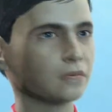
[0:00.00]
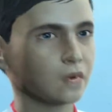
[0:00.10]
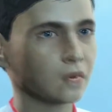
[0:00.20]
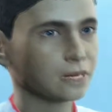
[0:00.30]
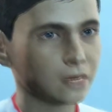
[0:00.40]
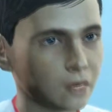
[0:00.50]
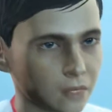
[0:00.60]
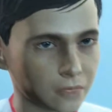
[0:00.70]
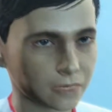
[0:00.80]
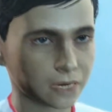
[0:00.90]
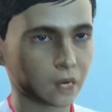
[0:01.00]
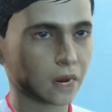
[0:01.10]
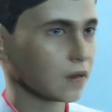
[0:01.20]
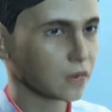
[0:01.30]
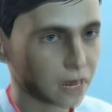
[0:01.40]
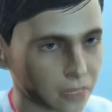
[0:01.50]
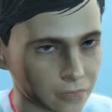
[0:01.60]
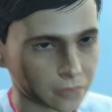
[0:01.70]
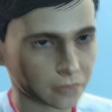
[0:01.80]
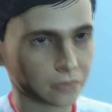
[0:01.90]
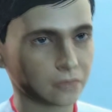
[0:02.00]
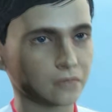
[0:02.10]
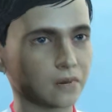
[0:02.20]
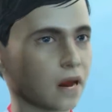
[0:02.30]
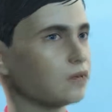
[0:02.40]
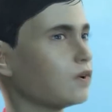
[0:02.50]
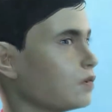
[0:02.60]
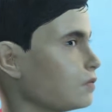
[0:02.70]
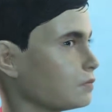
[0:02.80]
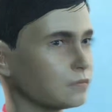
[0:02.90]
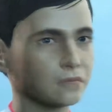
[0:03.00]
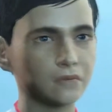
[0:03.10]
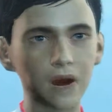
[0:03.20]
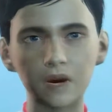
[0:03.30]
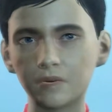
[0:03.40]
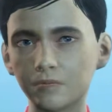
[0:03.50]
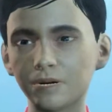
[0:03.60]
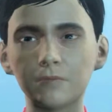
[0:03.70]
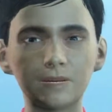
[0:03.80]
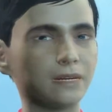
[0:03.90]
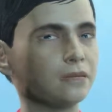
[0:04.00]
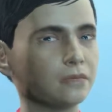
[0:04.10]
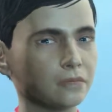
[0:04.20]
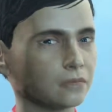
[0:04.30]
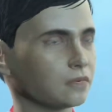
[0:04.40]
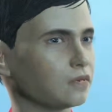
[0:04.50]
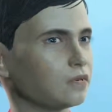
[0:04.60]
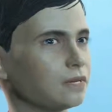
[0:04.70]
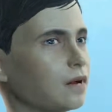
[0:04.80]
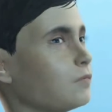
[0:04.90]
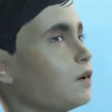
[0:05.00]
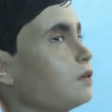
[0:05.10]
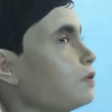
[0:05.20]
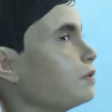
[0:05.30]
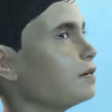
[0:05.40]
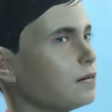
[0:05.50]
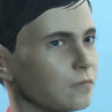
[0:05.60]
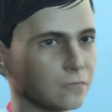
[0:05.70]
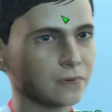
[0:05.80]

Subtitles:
I don't know you. Go away. Father! Father, help me! There's someone here, help